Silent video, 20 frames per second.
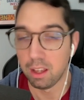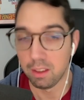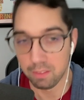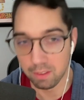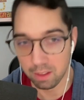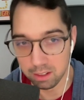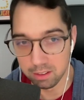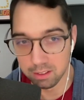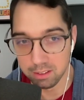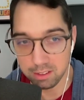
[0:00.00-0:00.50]
And
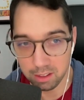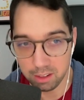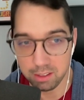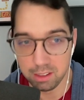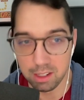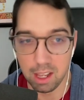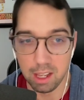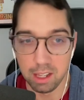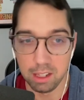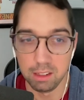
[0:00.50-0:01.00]
then mm.
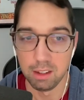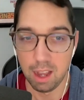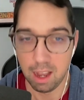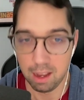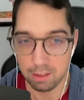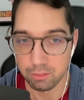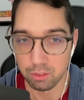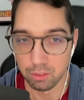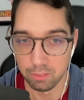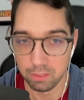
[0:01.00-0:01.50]
Sunday,
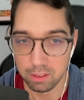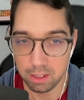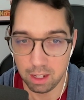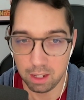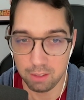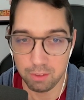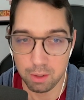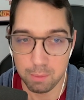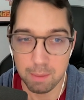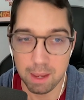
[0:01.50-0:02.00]
after the
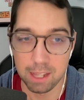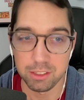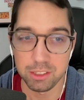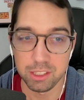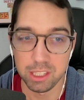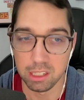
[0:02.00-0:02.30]
Getafe match,